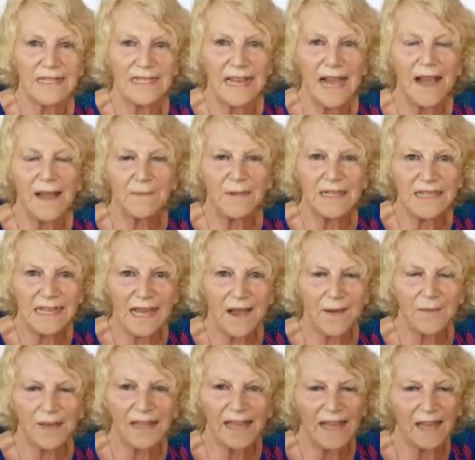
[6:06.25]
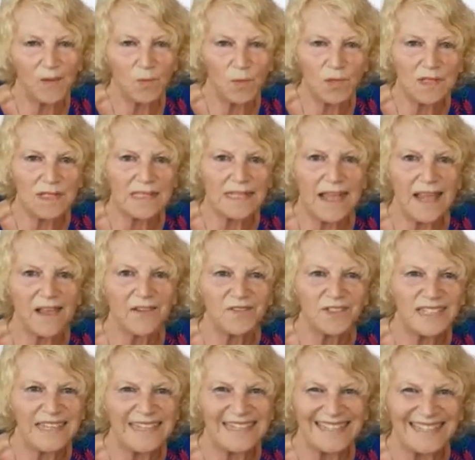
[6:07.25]
time and time again once they
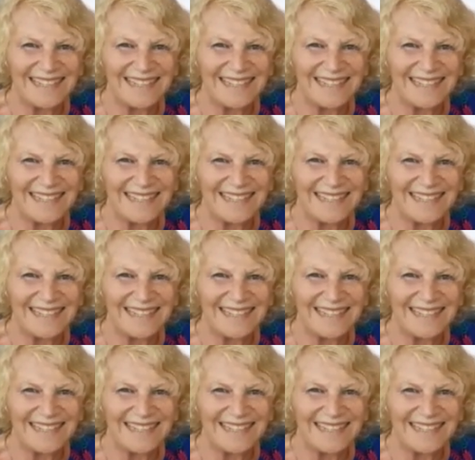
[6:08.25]
have done it.